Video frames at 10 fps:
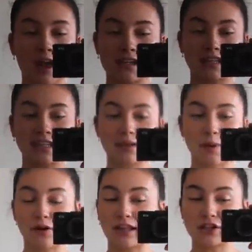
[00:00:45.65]
And I need
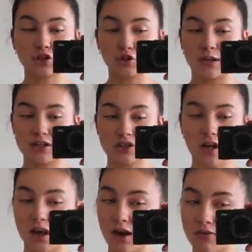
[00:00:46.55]
about, like, 2 inches
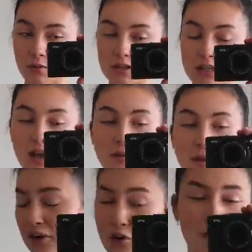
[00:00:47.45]
cut off, I would say. I
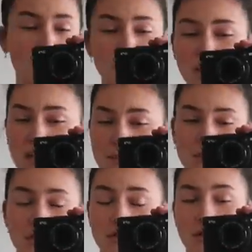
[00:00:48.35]
don't know. I want to try to keep
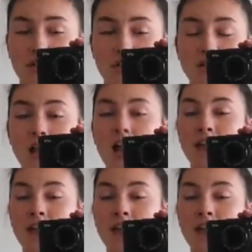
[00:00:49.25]
it to 2 inches.